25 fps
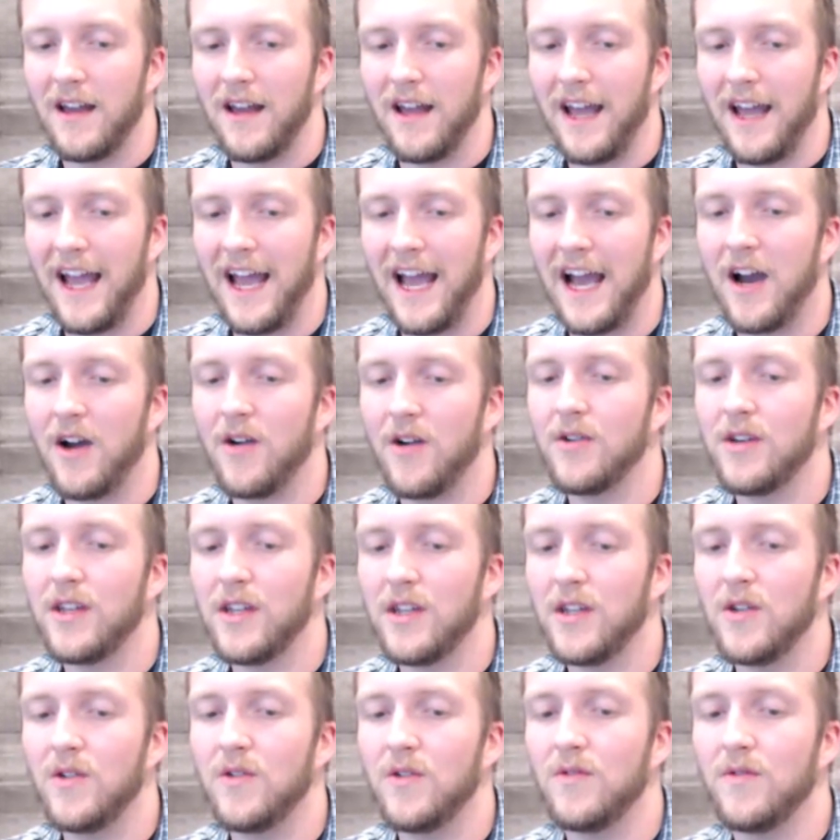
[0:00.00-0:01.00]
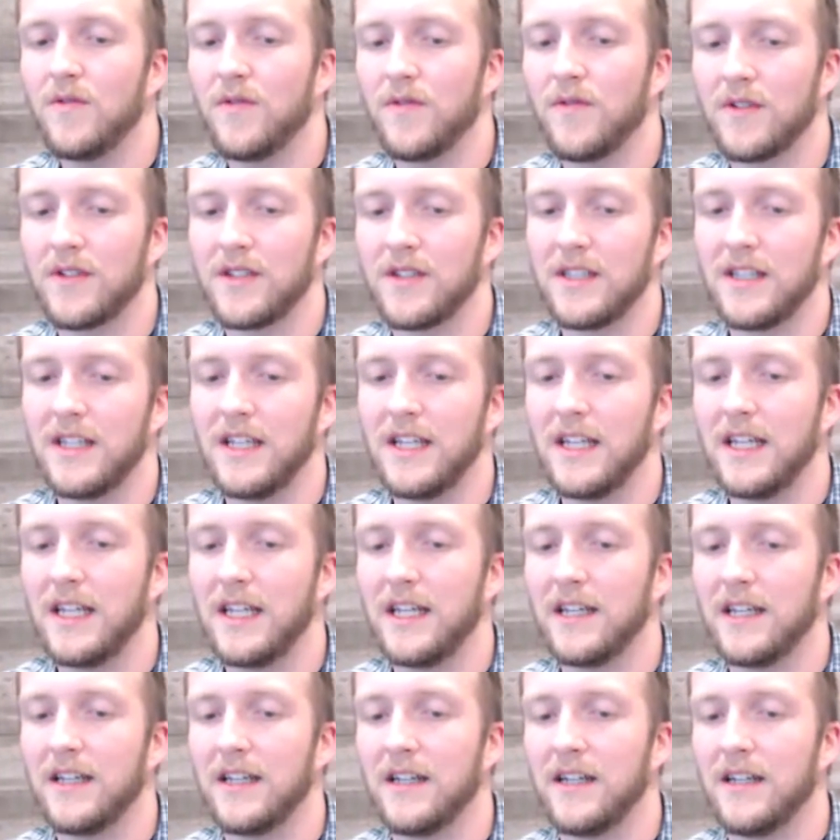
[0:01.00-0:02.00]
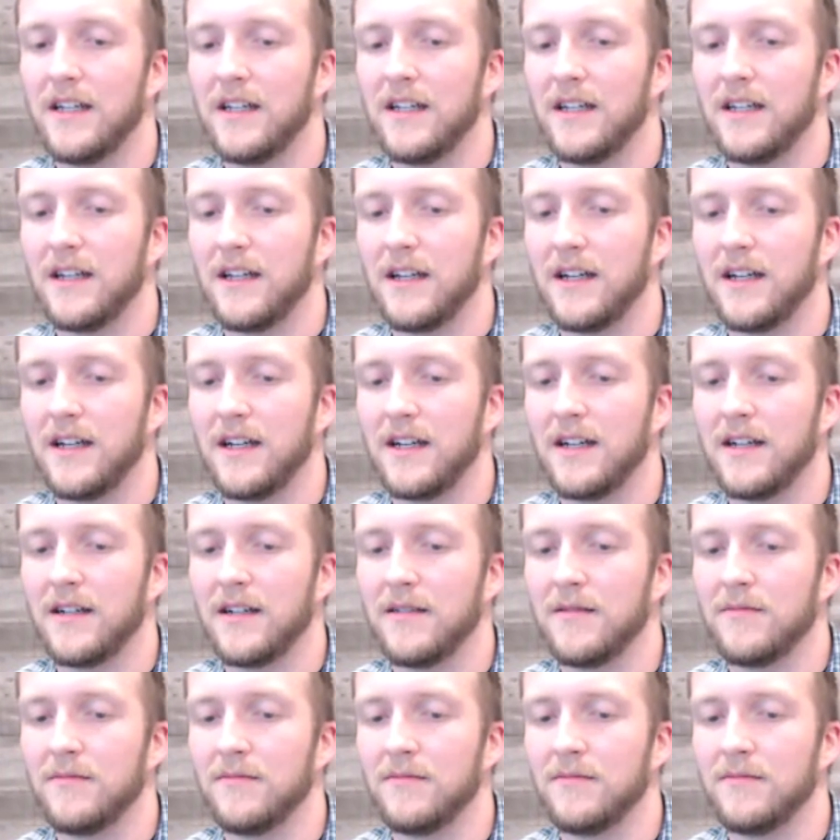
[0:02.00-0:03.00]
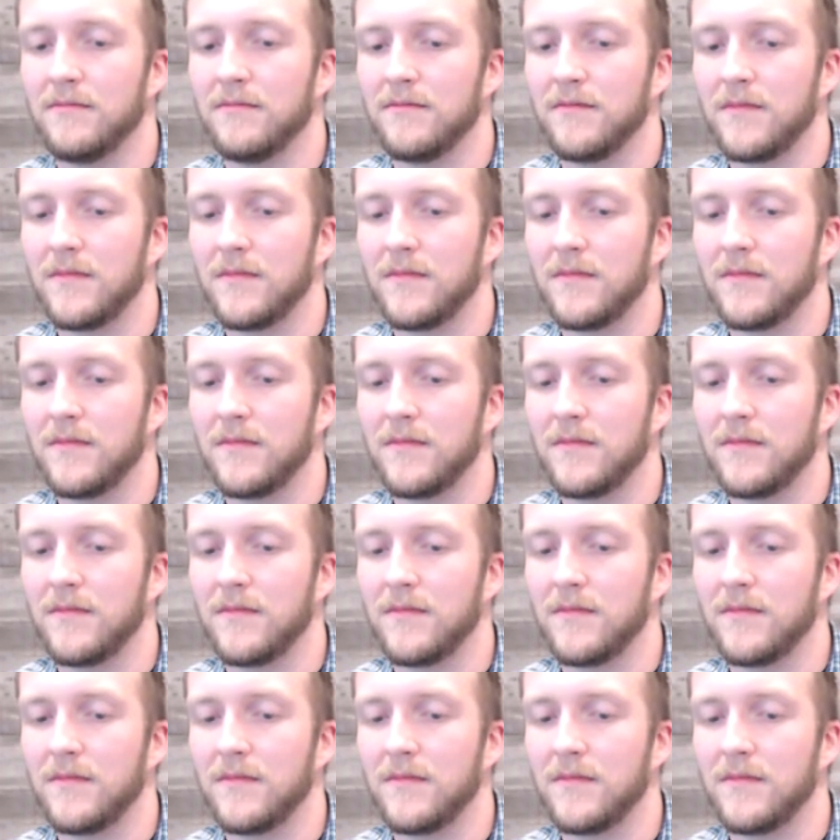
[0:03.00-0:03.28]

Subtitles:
How do you foresee Theodism